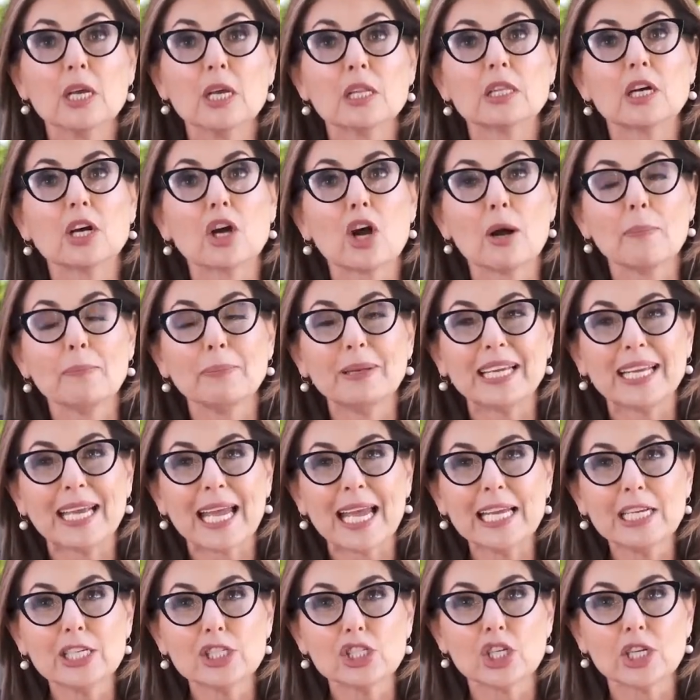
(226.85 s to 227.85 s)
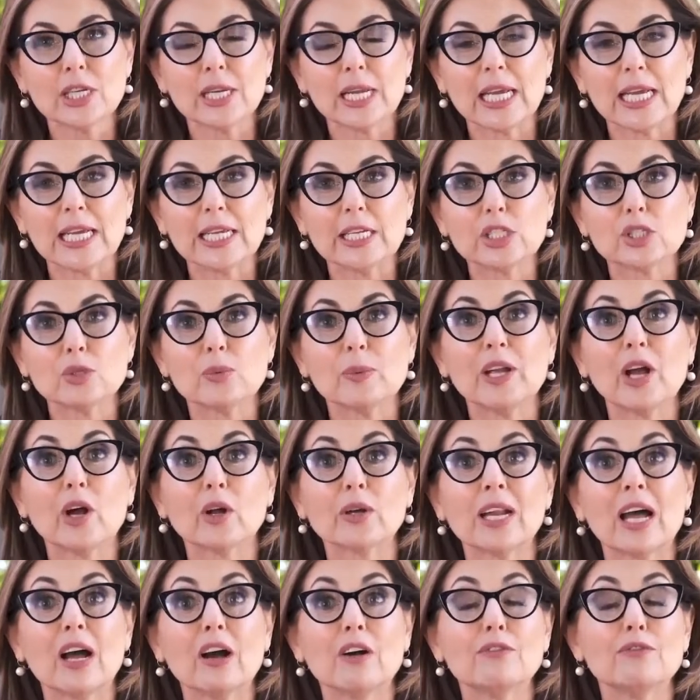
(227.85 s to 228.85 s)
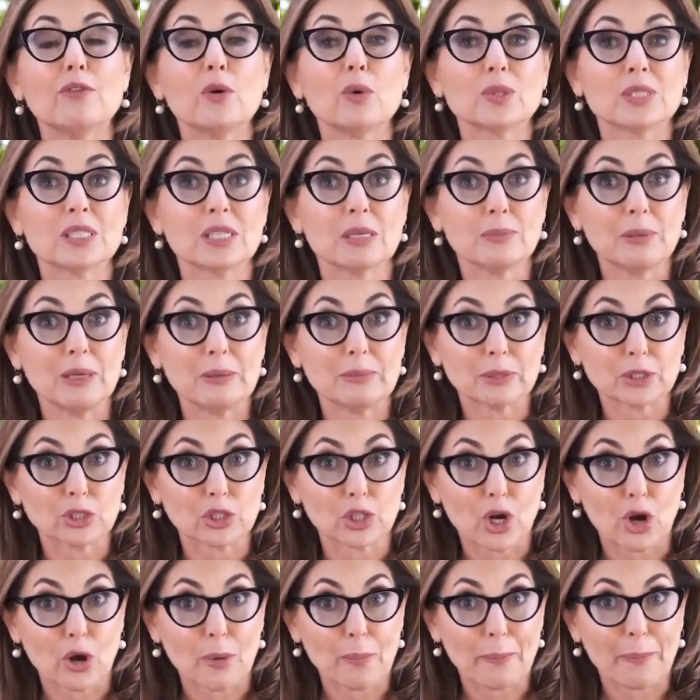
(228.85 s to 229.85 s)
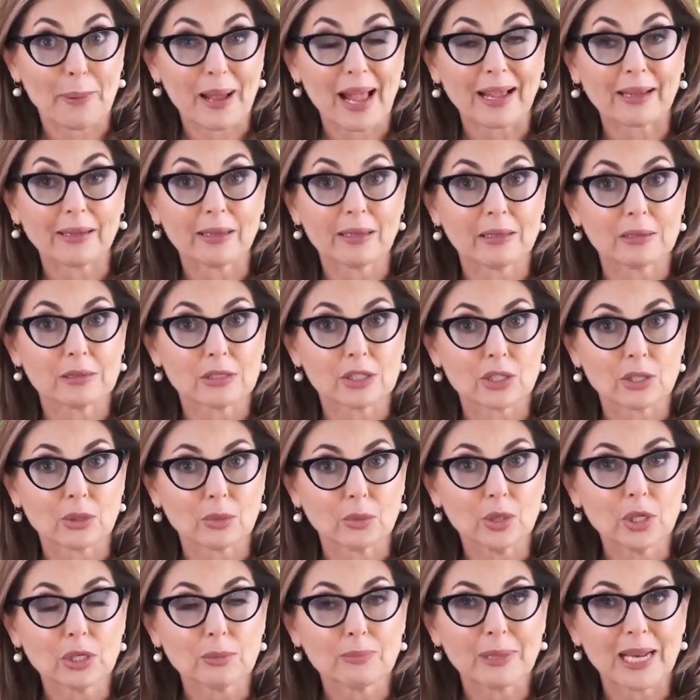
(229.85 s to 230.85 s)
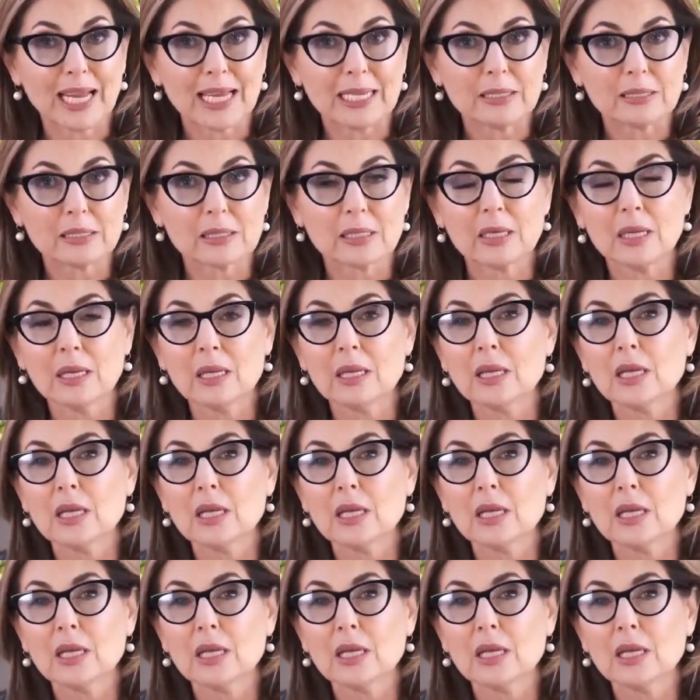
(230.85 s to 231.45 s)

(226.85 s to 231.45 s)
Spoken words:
The complication is we are now forcing people to go back into the workplace.